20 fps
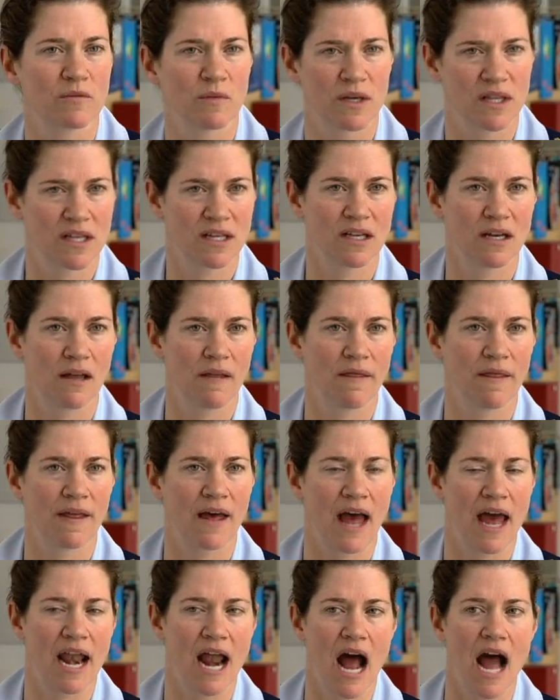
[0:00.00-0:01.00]
within
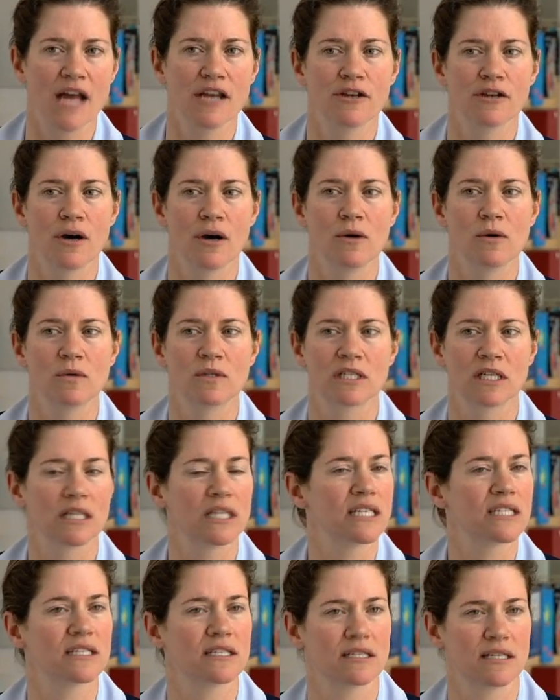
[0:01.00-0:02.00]
that I know to
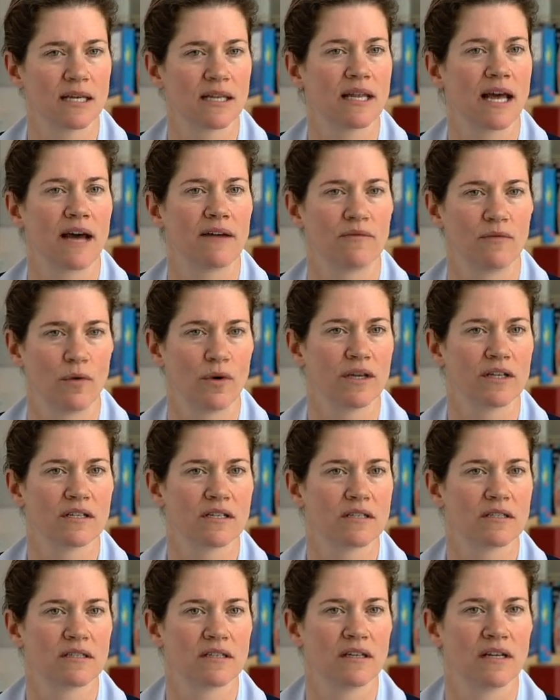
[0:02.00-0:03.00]
listen to that
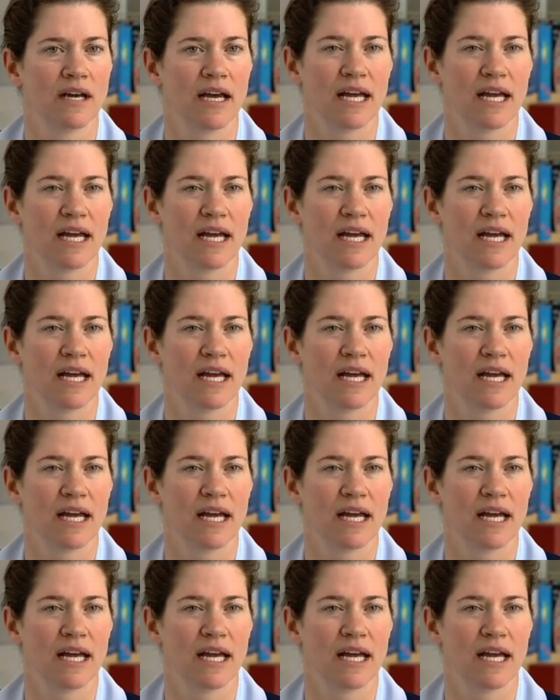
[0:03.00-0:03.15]
voice.